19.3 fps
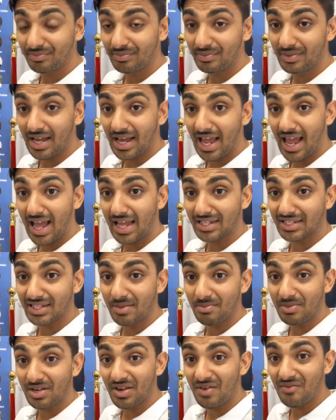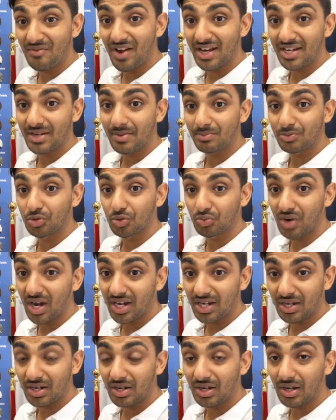asked them and invited them to
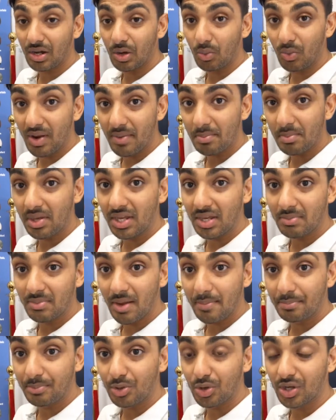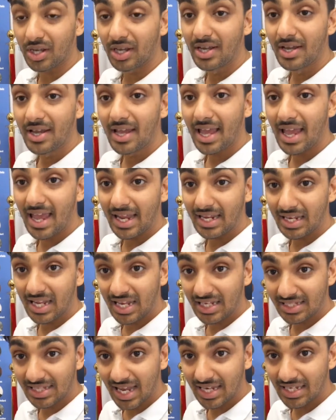write with me in my book, and they
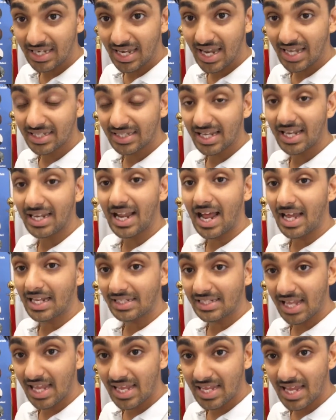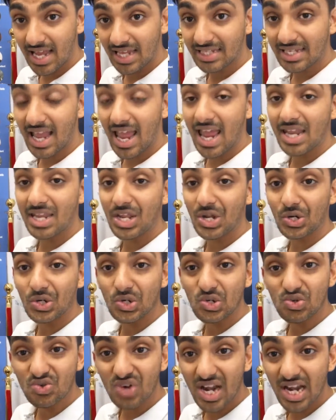said yes, and I say yes, and they're
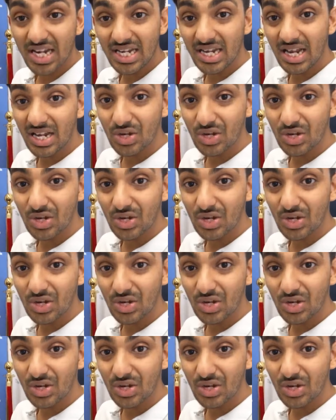great